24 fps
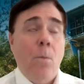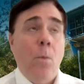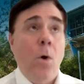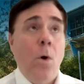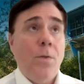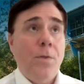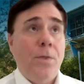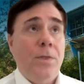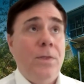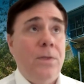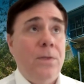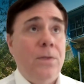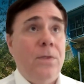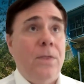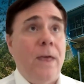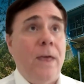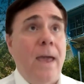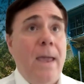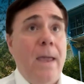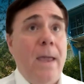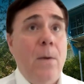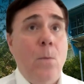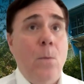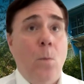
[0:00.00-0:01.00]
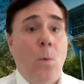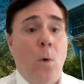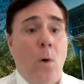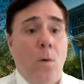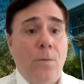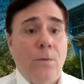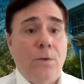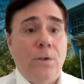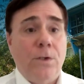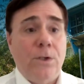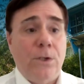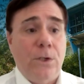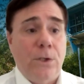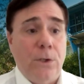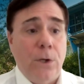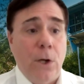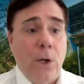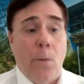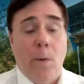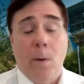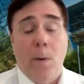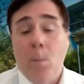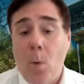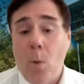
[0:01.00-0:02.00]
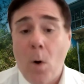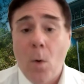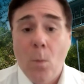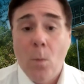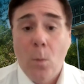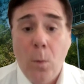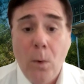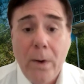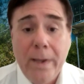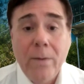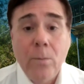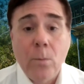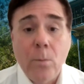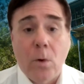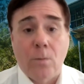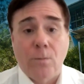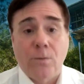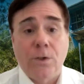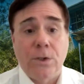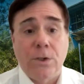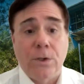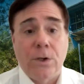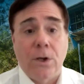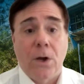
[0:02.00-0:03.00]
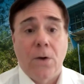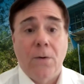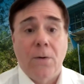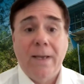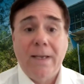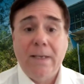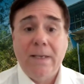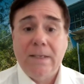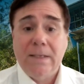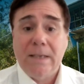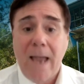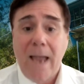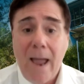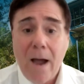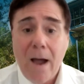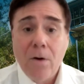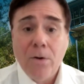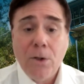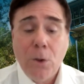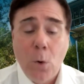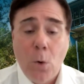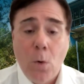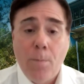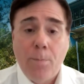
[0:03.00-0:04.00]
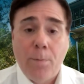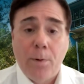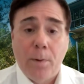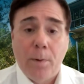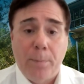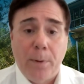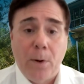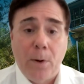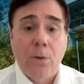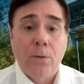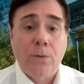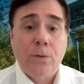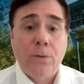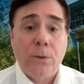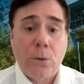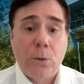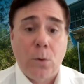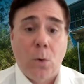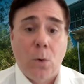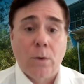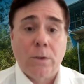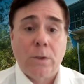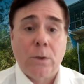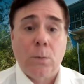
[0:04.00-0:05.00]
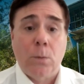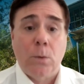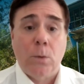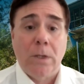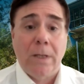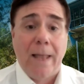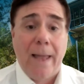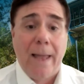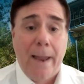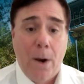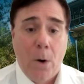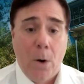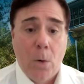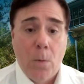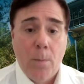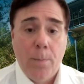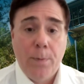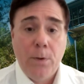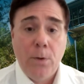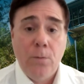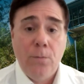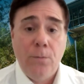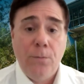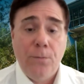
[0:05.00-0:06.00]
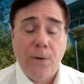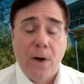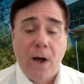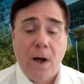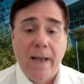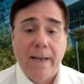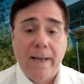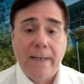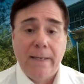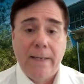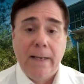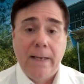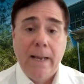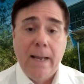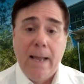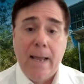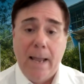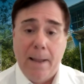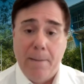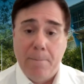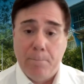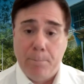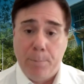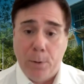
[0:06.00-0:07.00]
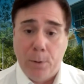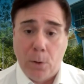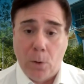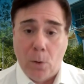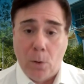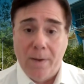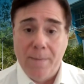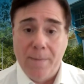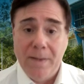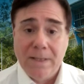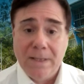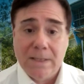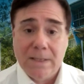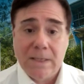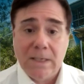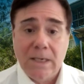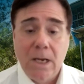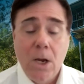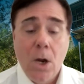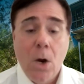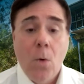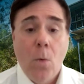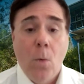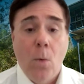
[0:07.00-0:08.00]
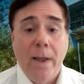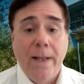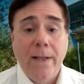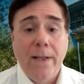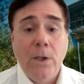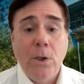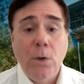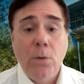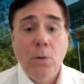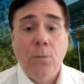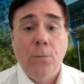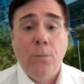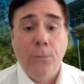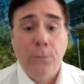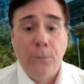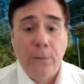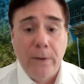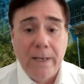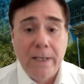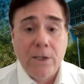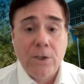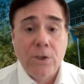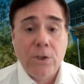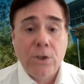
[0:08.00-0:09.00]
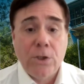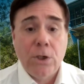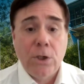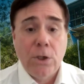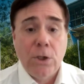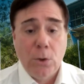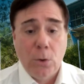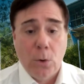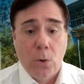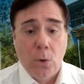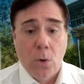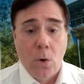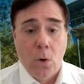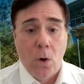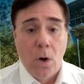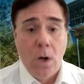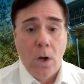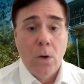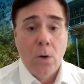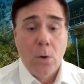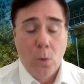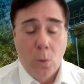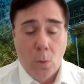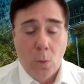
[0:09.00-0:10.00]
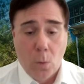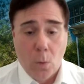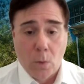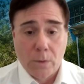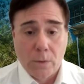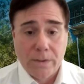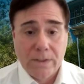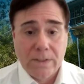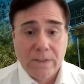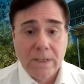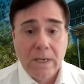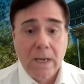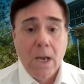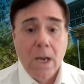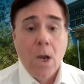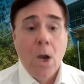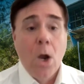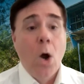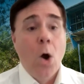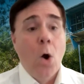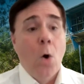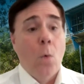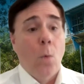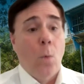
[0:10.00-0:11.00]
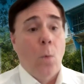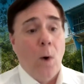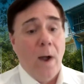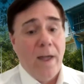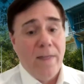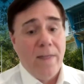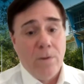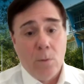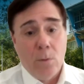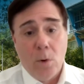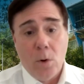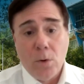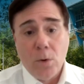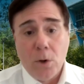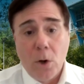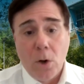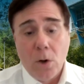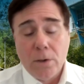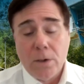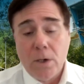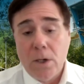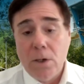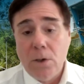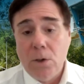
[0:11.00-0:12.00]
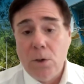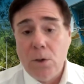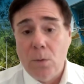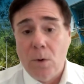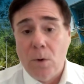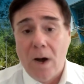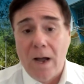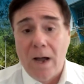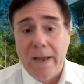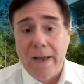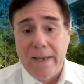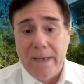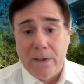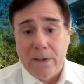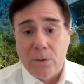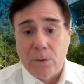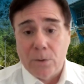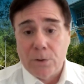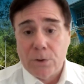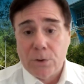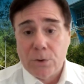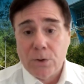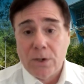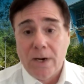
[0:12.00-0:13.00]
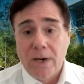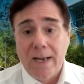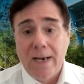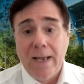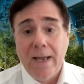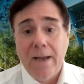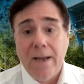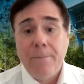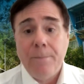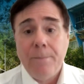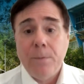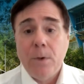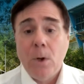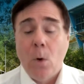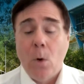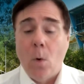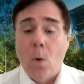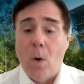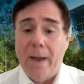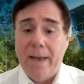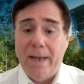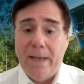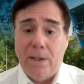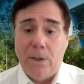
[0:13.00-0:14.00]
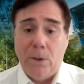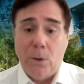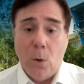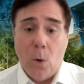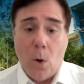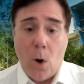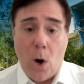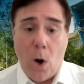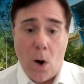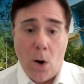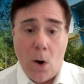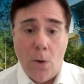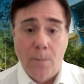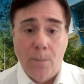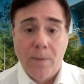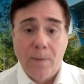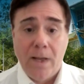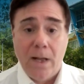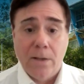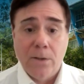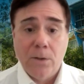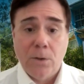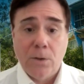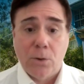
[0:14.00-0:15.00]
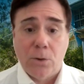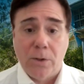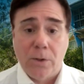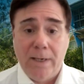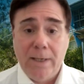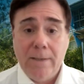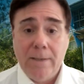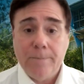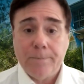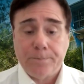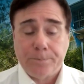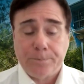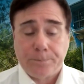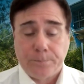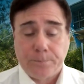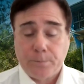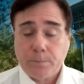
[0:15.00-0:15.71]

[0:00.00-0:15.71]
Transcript: What they want to know and what we want to know is how your proposed course will help you find employment when you finish your course. Whether or not you are in Australia or in your home country,